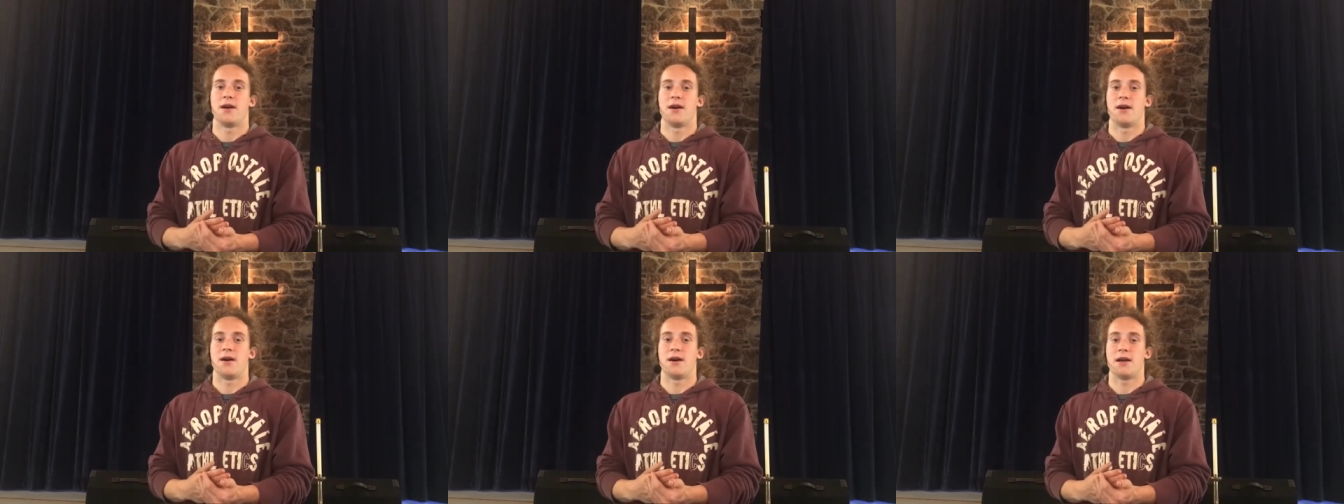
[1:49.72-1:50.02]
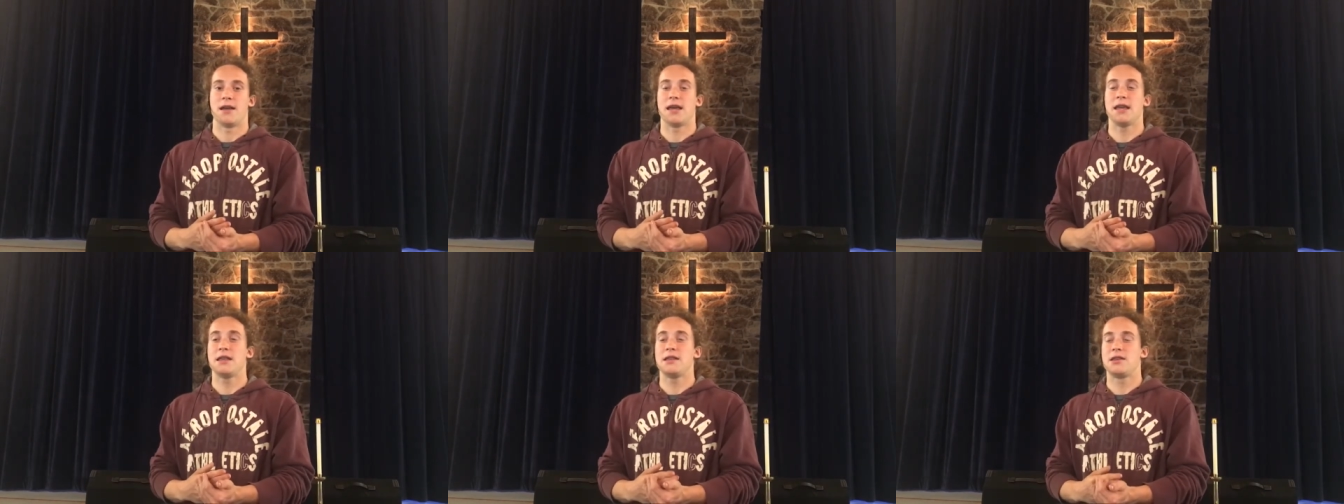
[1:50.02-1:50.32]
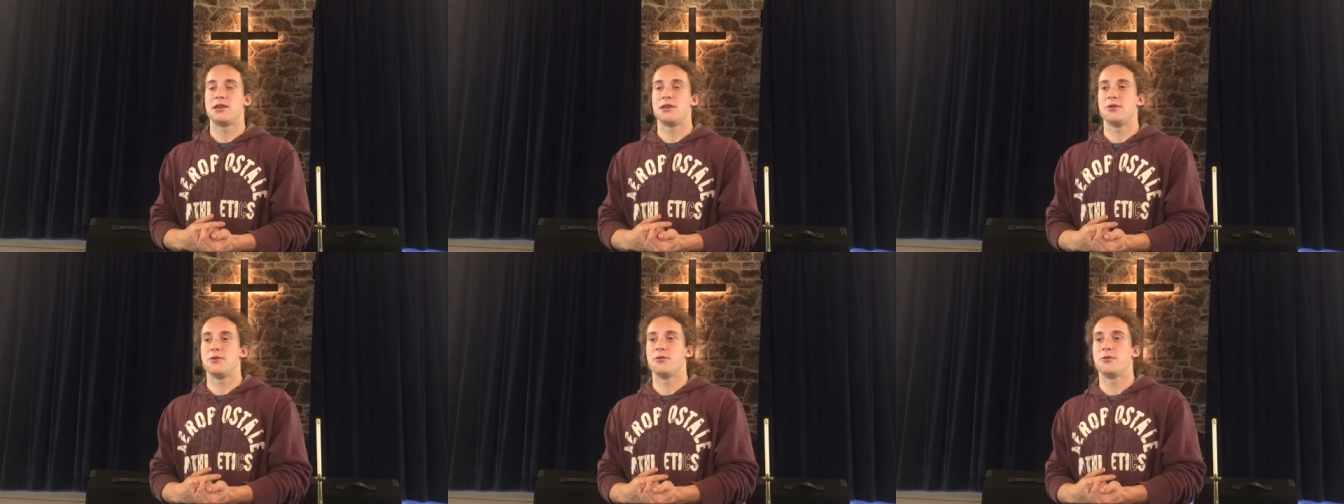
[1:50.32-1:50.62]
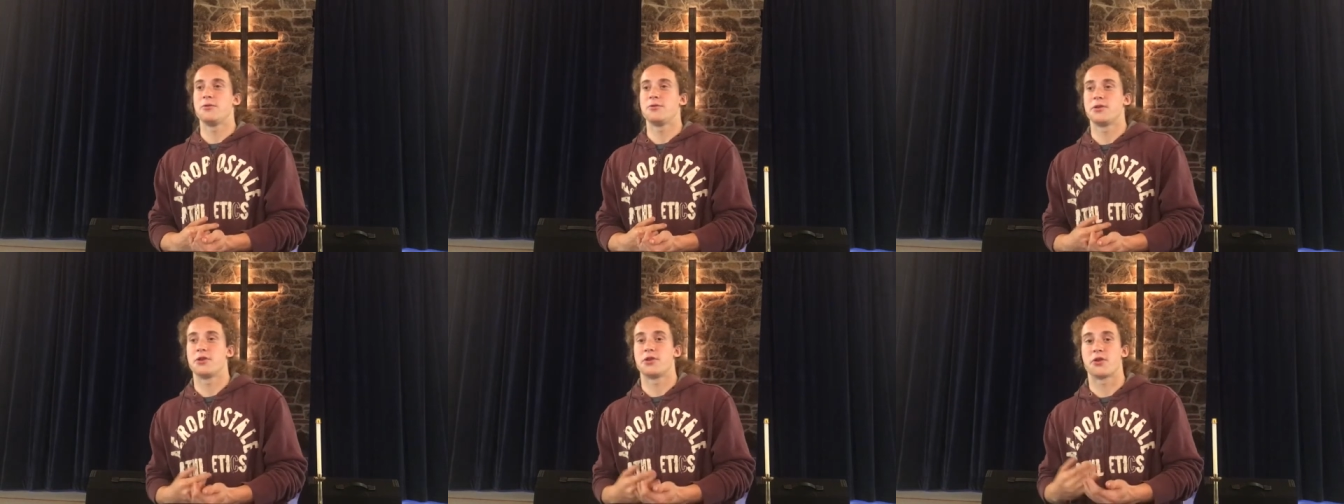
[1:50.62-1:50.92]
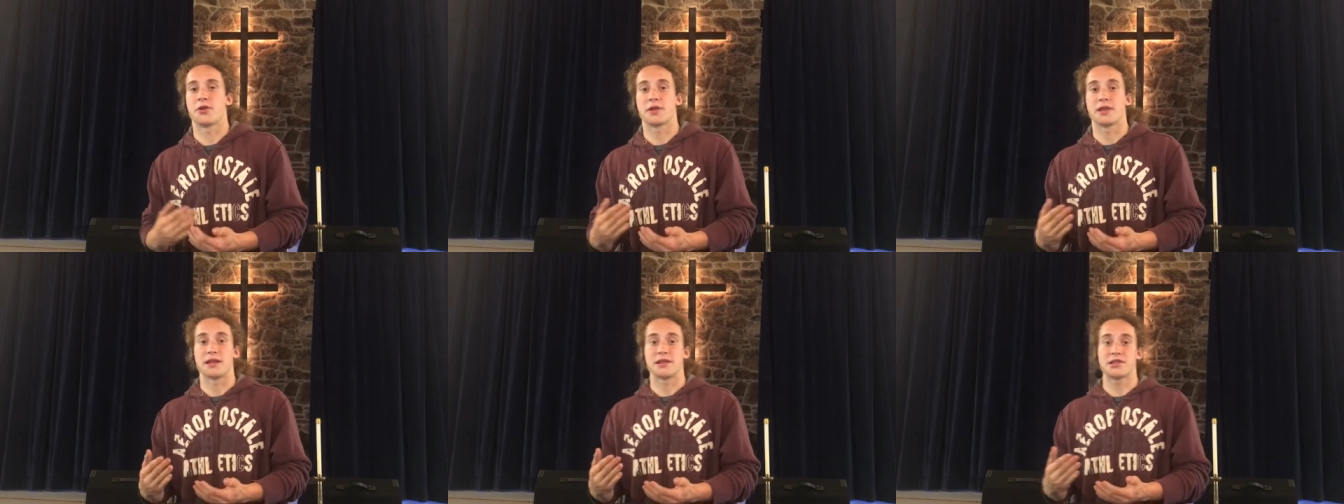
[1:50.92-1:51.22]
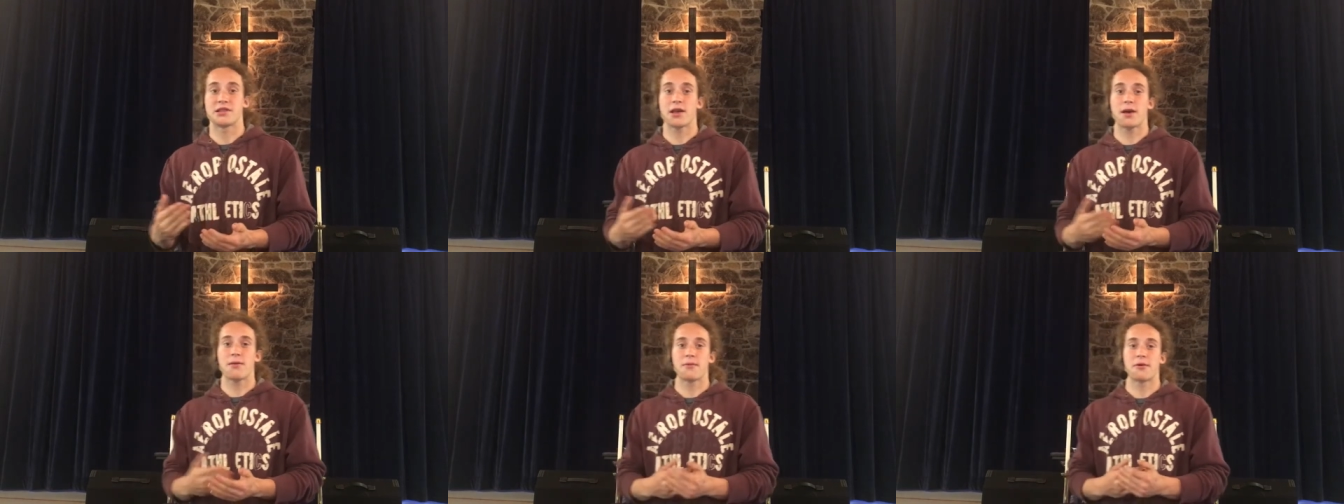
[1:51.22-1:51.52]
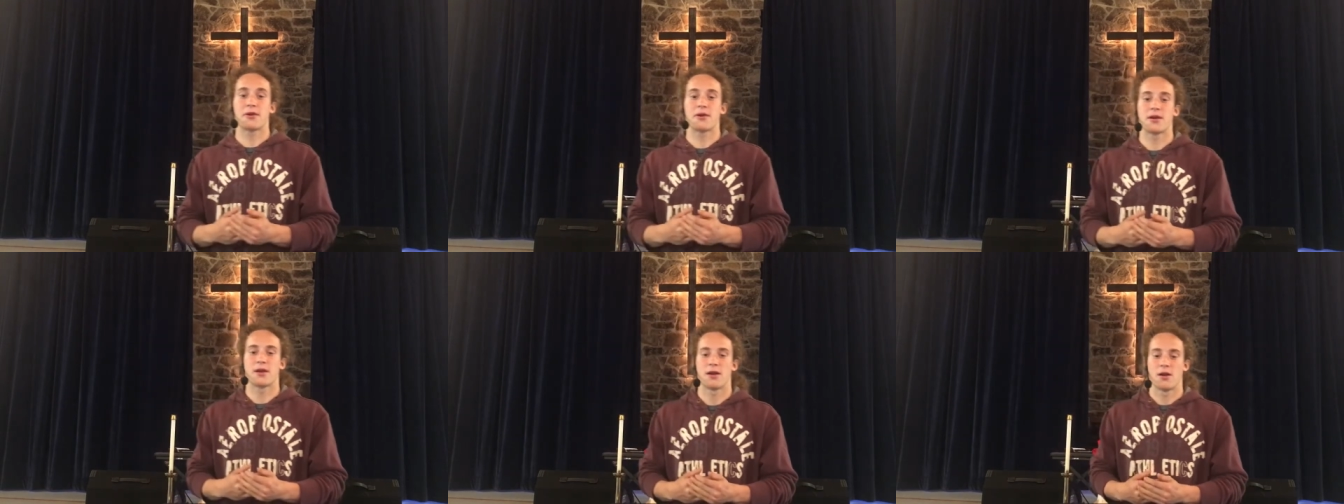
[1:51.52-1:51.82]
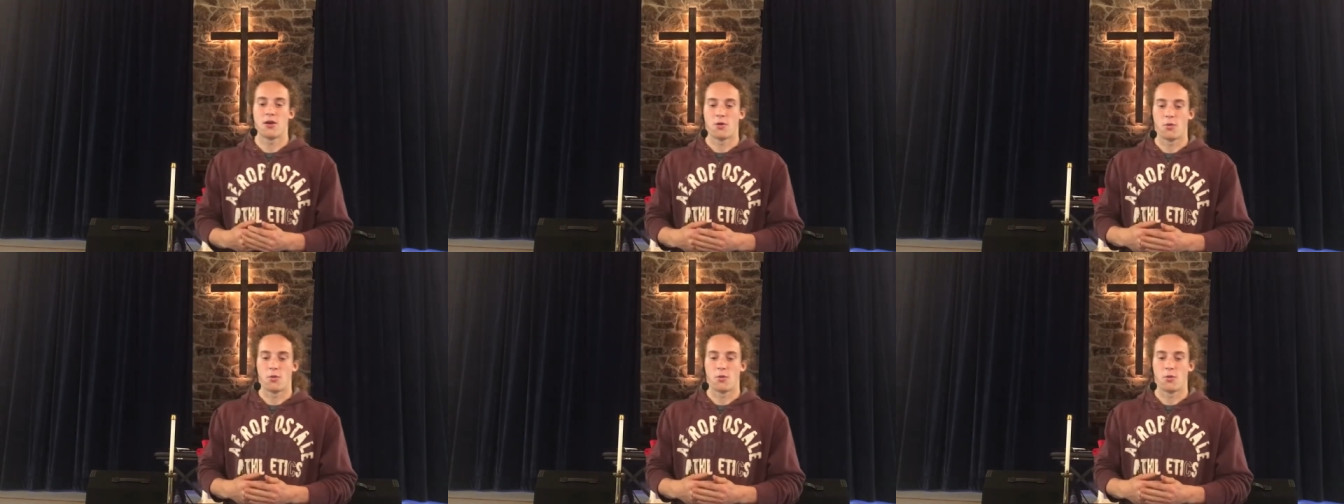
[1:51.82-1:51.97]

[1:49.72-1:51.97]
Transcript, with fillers: uh, into during the summer